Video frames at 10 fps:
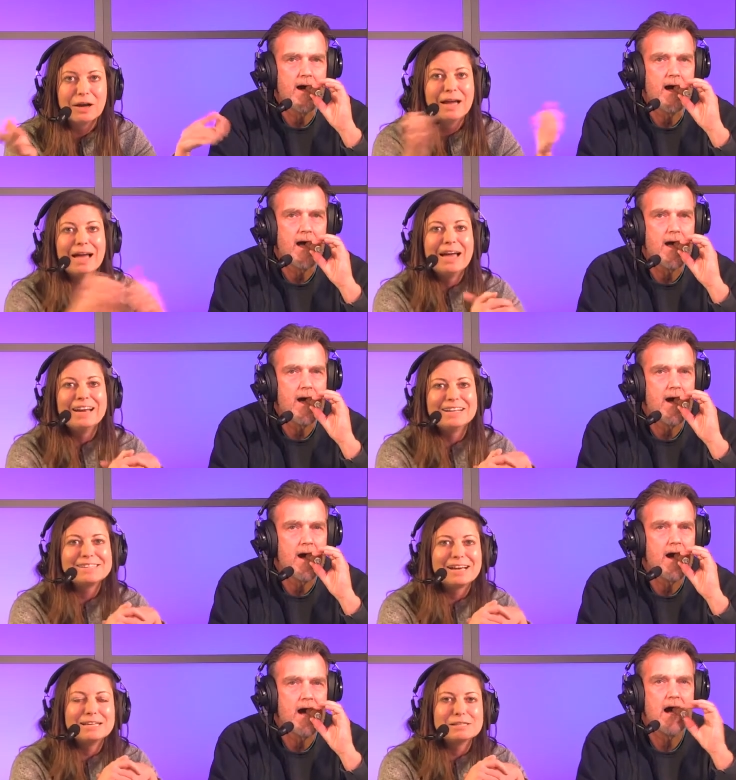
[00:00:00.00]
Speaker 1: you? And
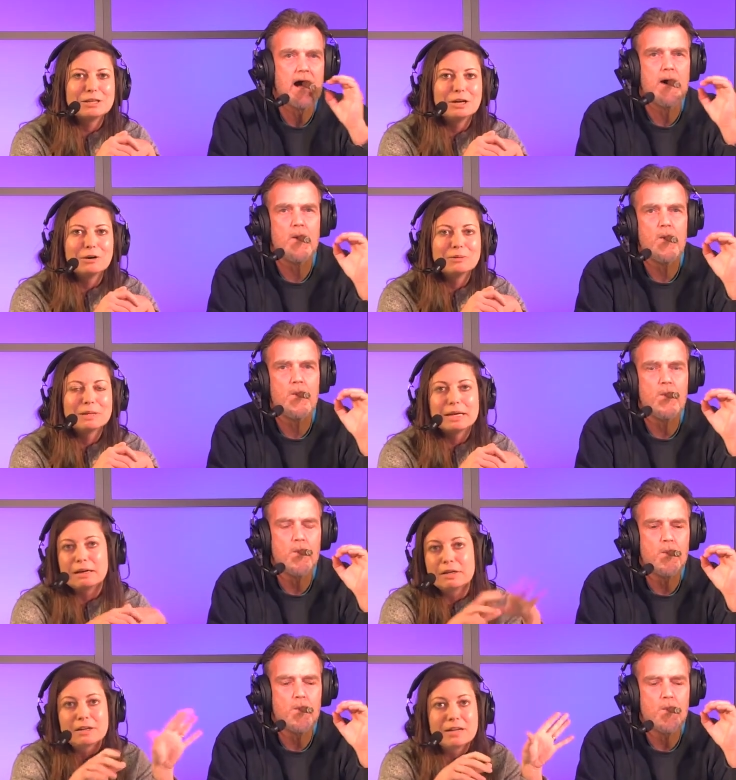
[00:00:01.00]
he says,
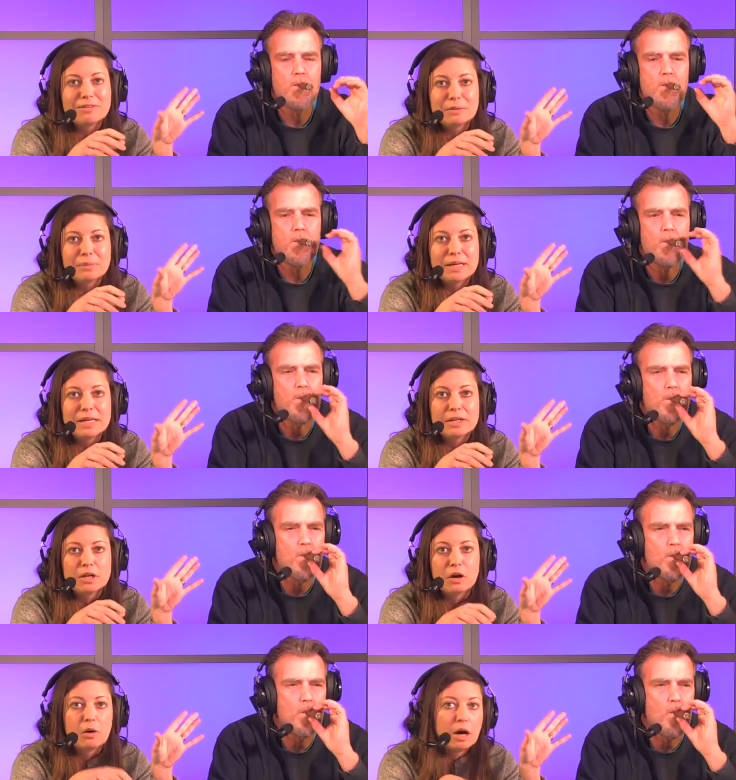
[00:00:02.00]
it could even be, oh,
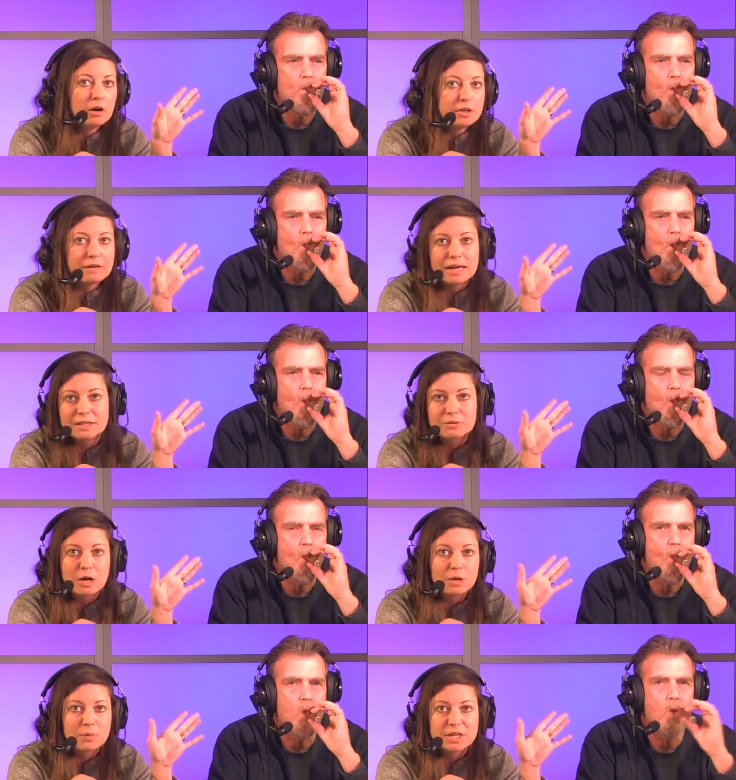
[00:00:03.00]
you got on the
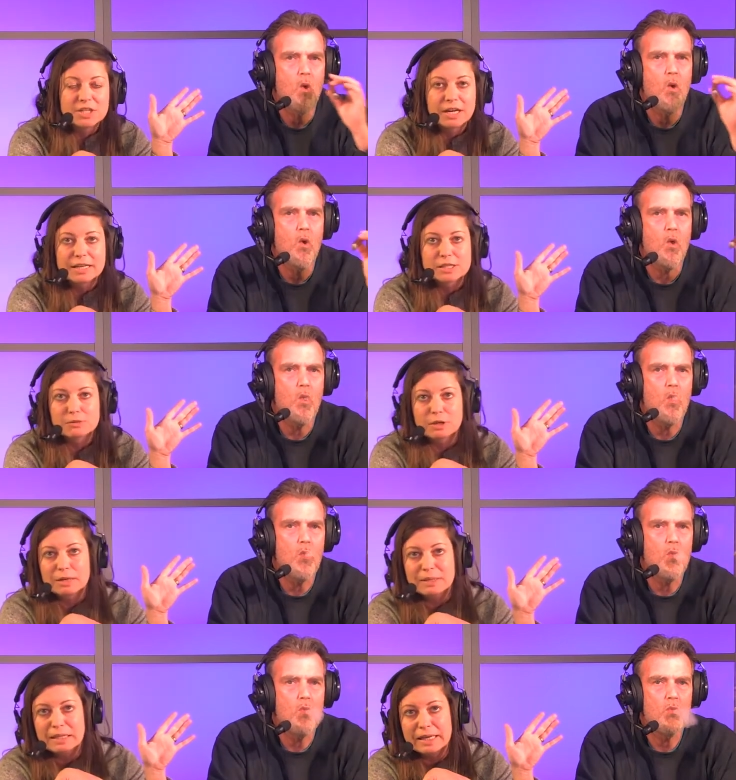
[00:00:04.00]
wrong bridge, honey, so we're
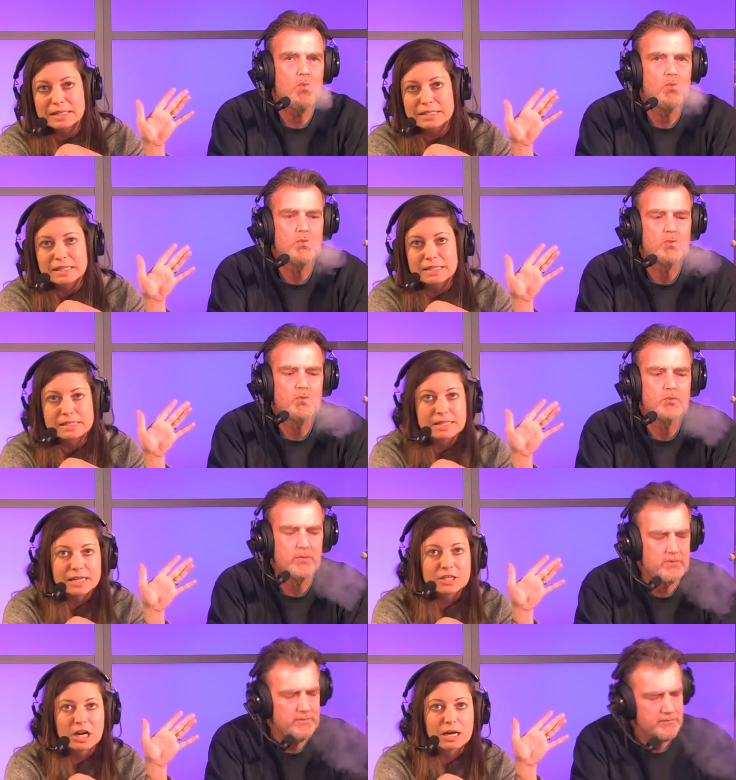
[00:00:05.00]
going to be late to this
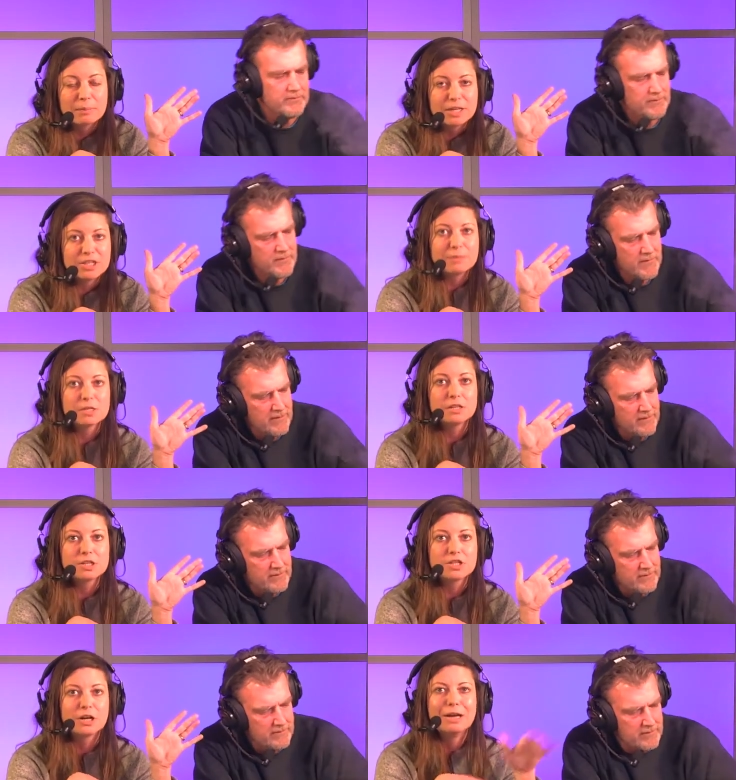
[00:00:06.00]
TED Talk by James
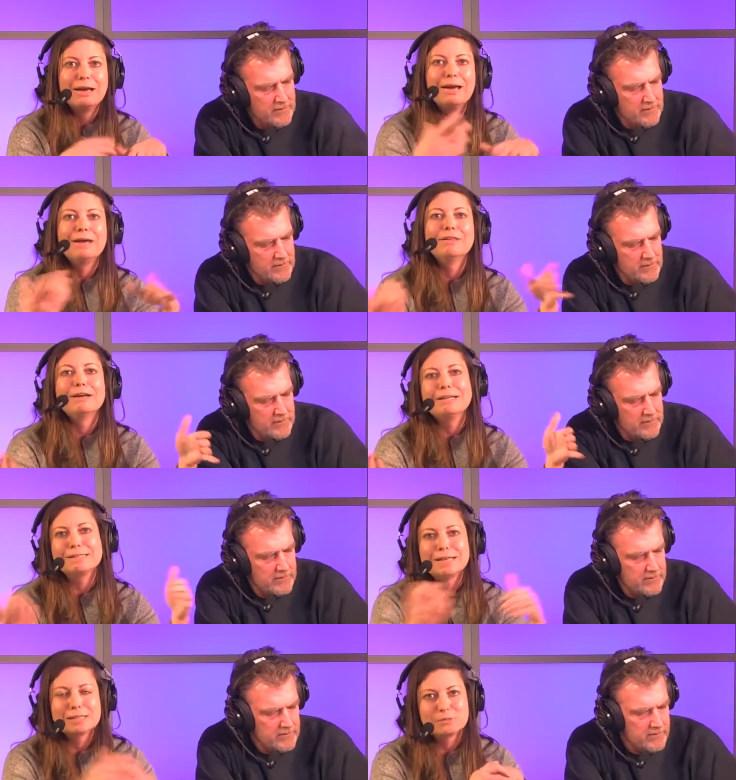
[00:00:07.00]
Altucher. And then
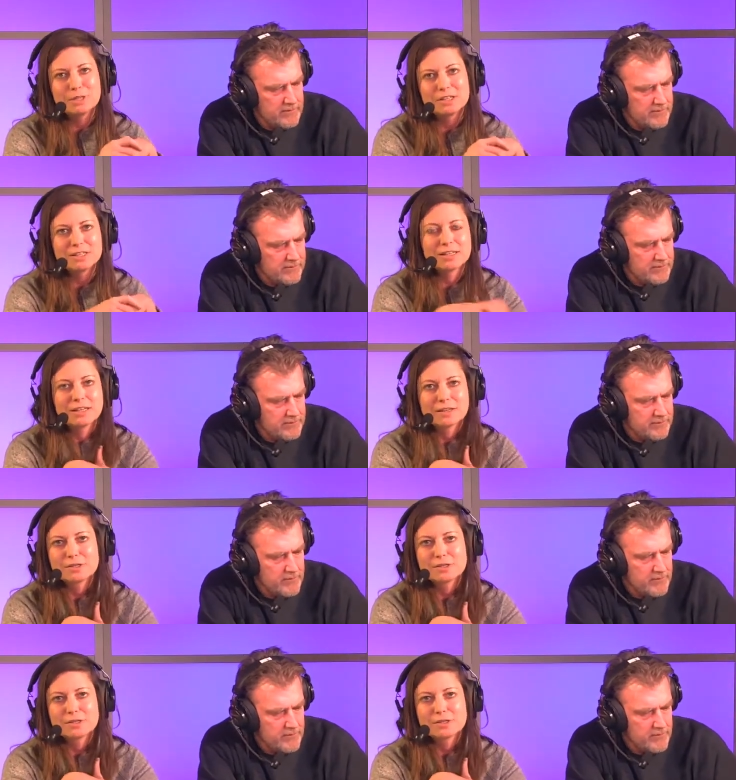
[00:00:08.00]
he says, which is